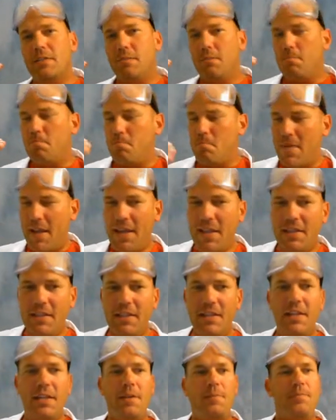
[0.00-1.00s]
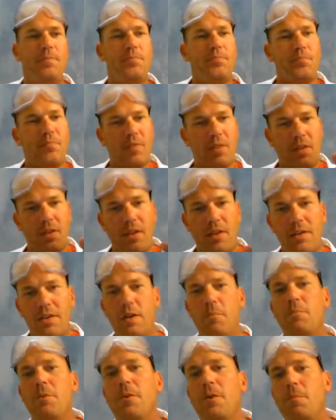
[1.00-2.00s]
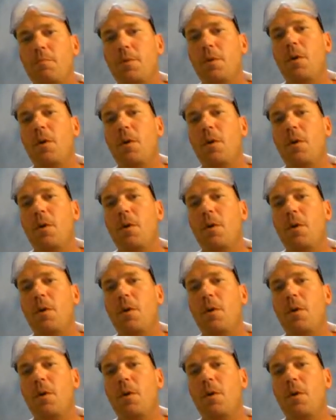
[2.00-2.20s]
mainly the number of